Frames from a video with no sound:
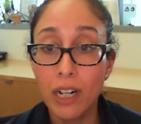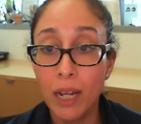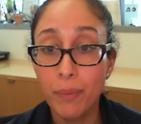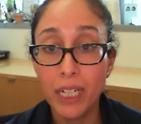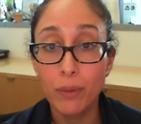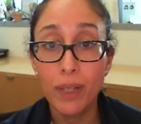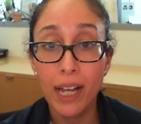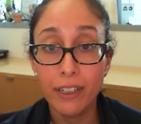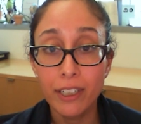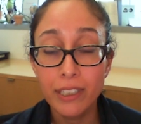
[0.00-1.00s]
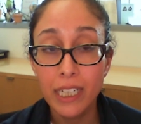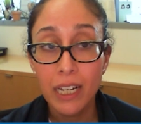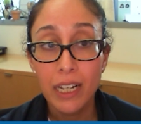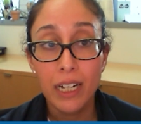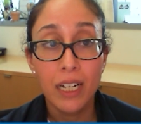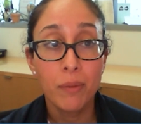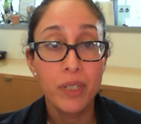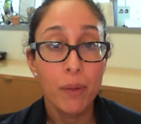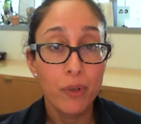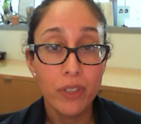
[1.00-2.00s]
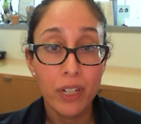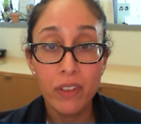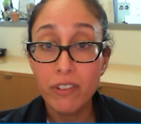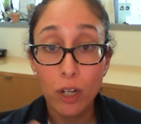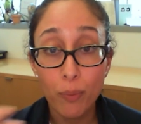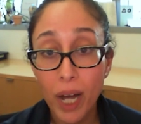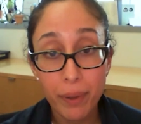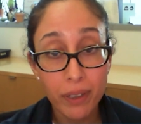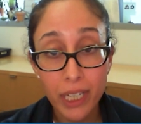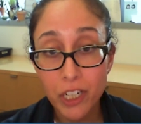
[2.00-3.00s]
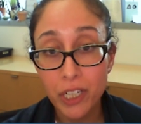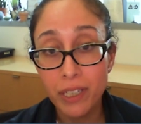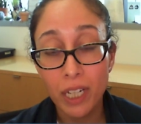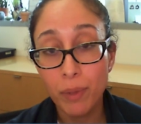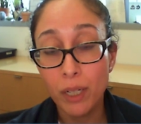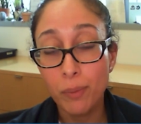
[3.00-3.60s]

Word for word: on beta blockers. Um, 10% of the adult population is on beta